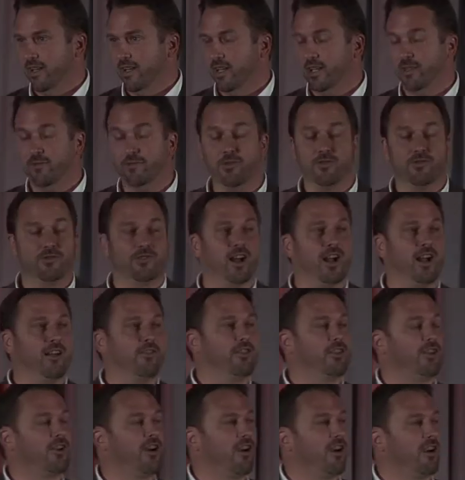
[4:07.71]
And if you drive
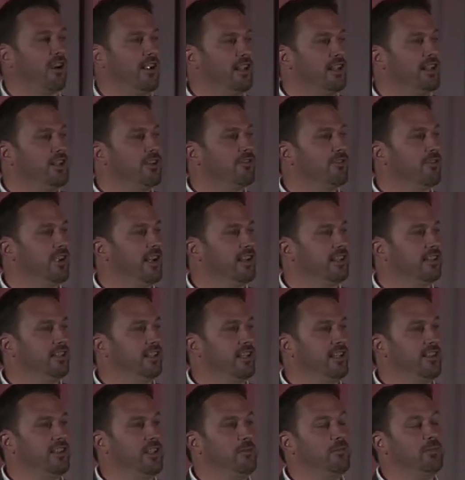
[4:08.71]
the car
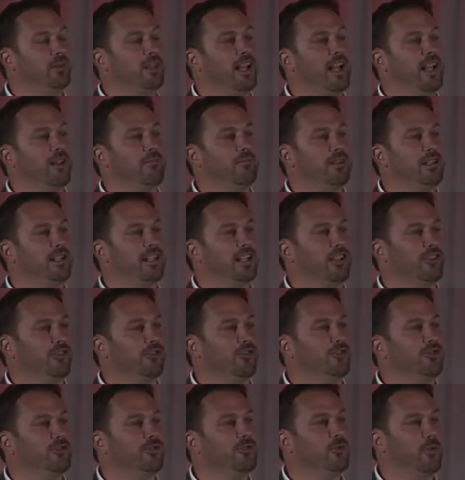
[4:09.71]
incorrectly, the plant
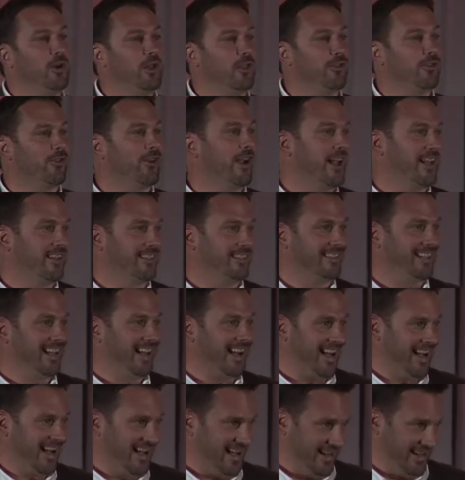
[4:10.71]
begins to wither and
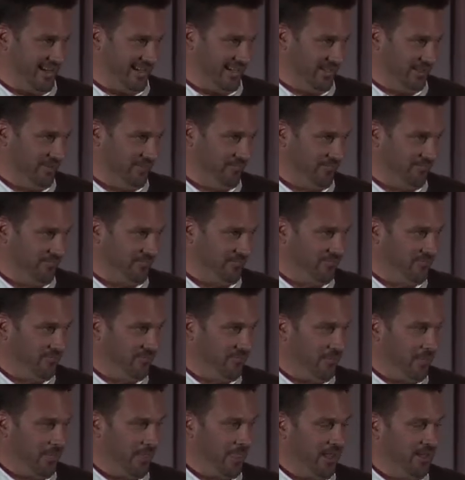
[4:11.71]
die.
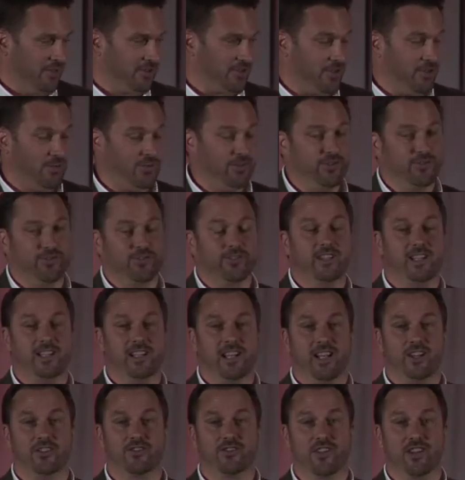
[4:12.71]
So when your
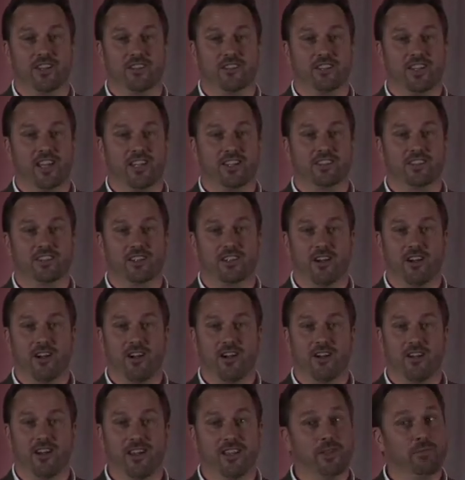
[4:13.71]
teenage son takes the
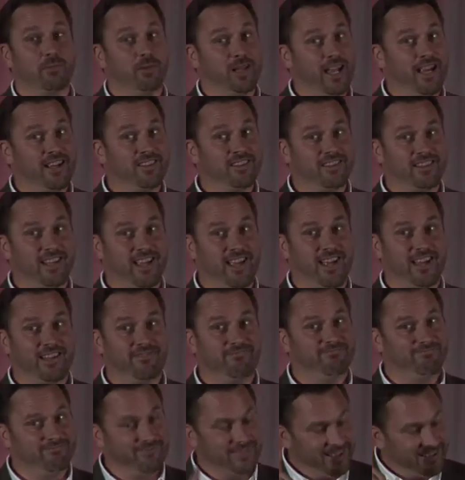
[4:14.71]
car and the plant's
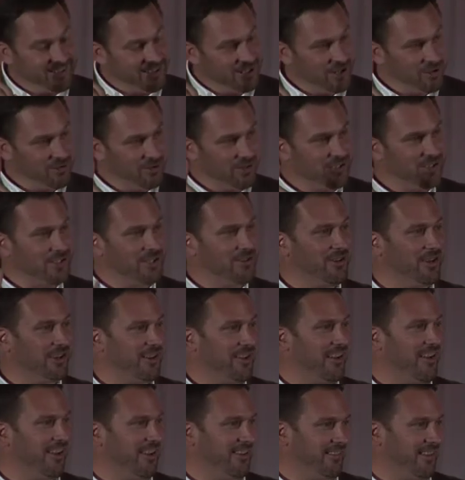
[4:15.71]
dead, you know what's going
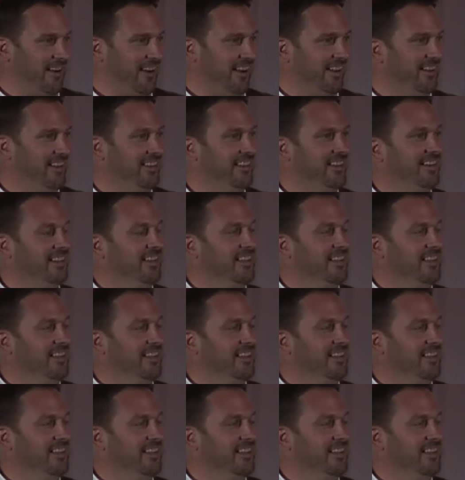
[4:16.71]
on, right?